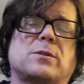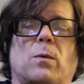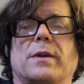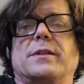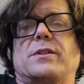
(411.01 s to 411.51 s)

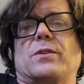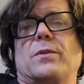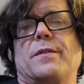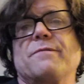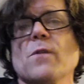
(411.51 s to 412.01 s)
1,
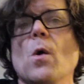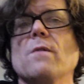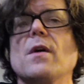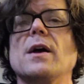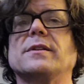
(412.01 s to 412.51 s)
2,
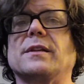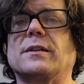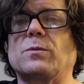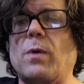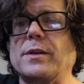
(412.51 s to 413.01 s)

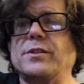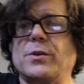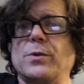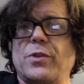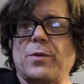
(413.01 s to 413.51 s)
6. 1,
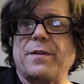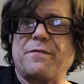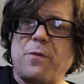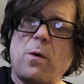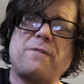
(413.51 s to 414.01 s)
2, 3,
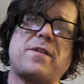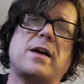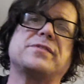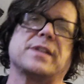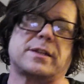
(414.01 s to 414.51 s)
4,
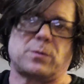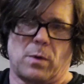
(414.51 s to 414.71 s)
5, 6.